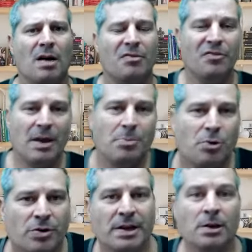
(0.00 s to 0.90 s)

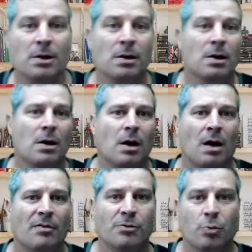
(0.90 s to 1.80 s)
February
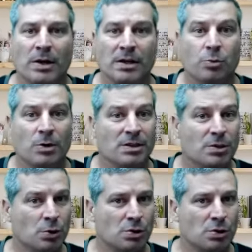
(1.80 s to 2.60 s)
of 2022.